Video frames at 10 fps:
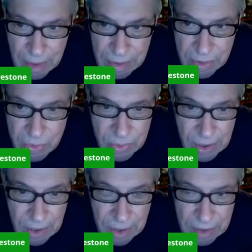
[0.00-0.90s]
And the UK
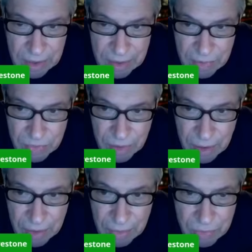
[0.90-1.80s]
is at
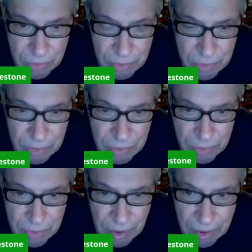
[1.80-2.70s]

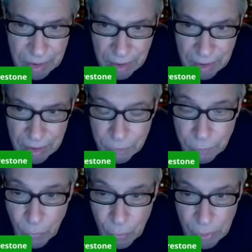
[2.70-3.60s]

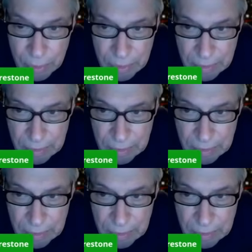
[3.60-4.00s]
884.